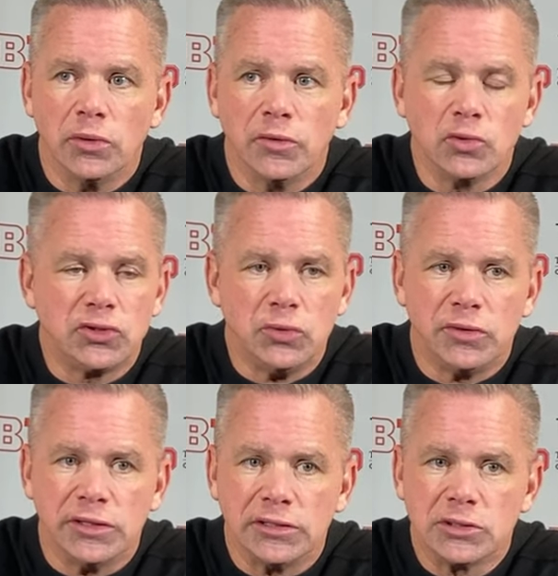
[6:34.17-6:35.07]
Those two
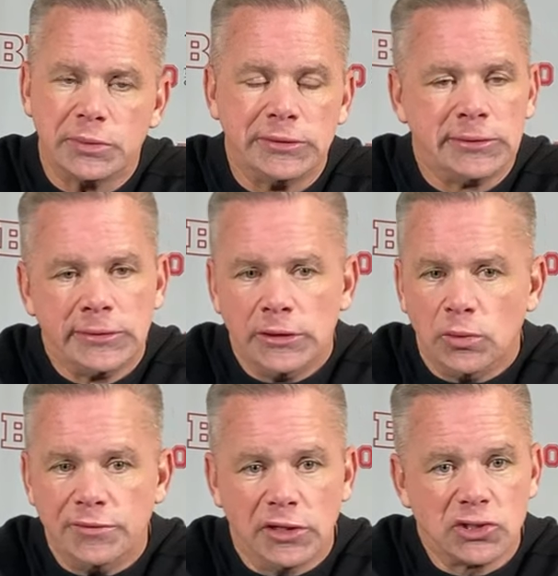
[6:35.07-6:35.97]
things. But
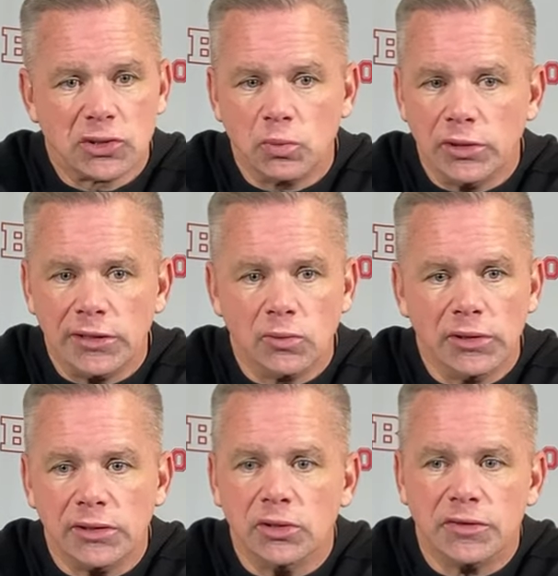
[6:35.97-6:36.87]
we've done some really,
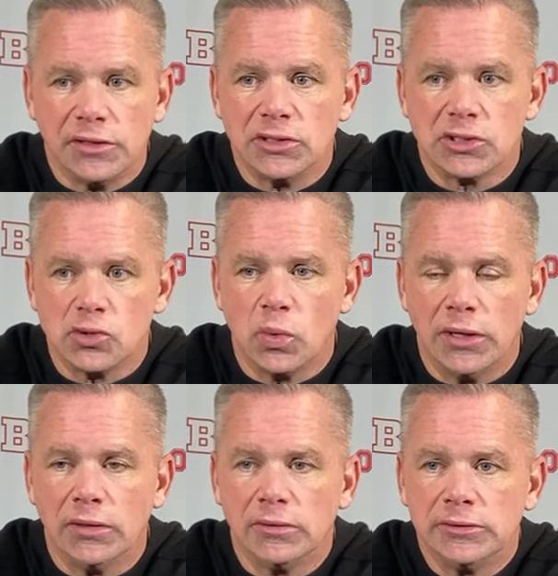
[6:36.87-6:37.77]
really good things as
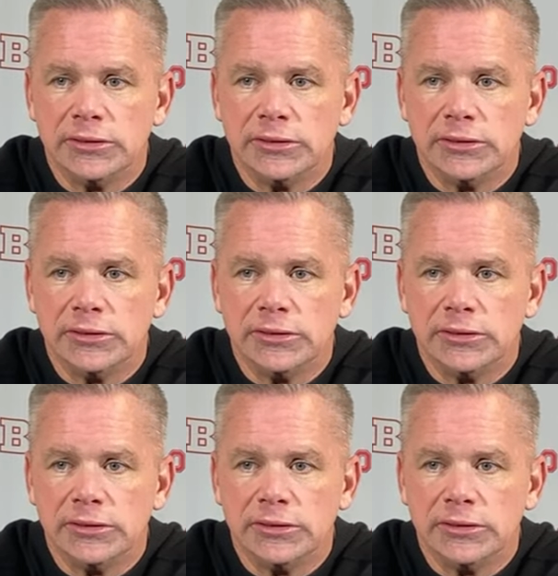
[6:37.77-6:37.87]
well.